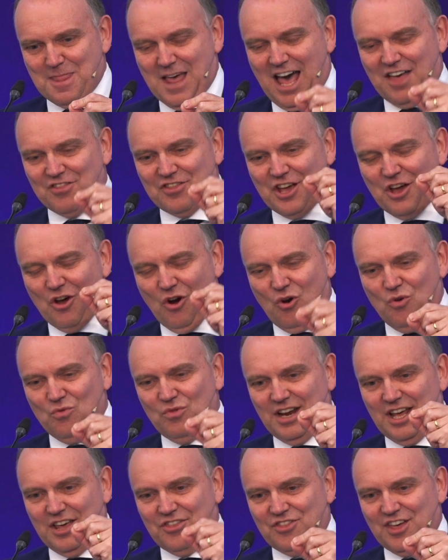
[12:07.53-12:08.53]
And the
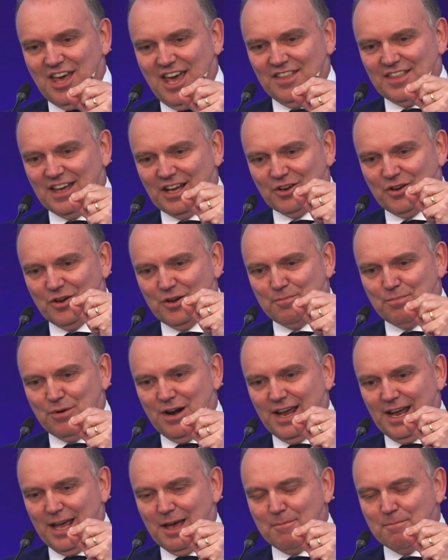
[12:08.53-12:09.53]
only thing that could
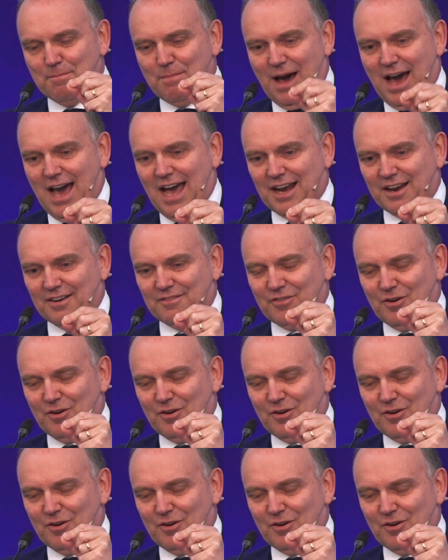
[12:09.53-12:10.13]
bring him back